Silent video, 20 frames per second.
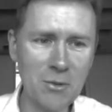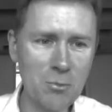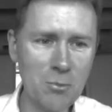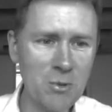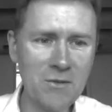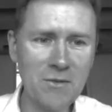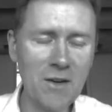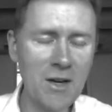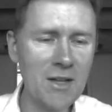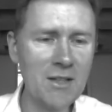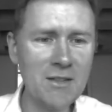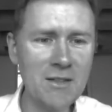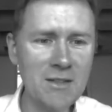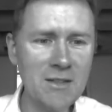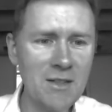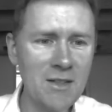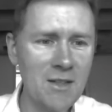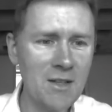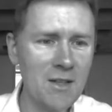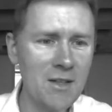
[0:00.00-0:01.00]
We find it
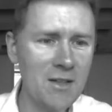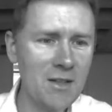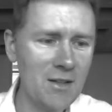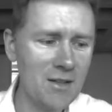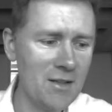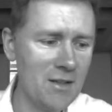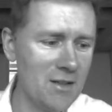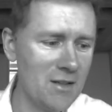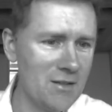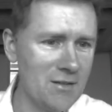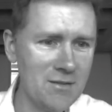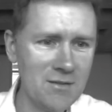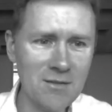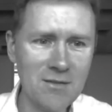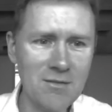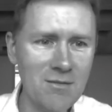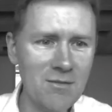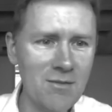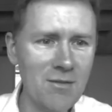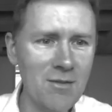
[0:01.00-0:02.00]
in
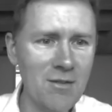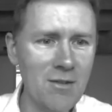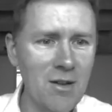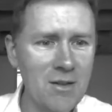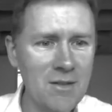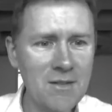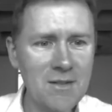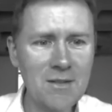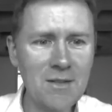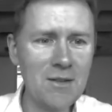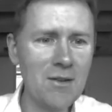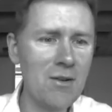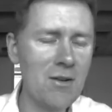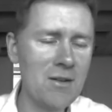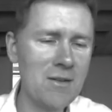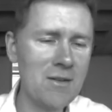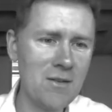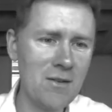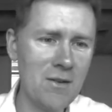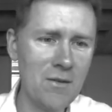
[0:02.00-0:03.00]
lots and
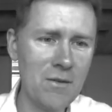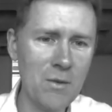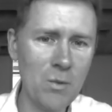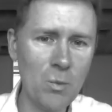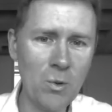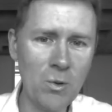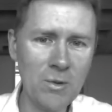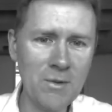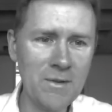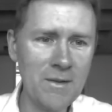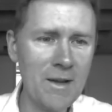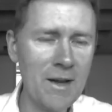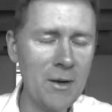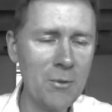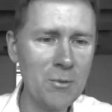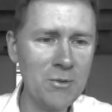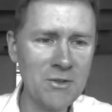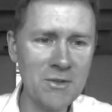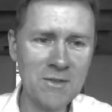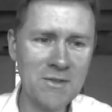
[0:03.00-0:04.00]
lots of the world's
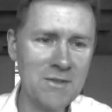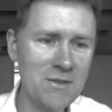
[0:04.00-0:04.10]
languages.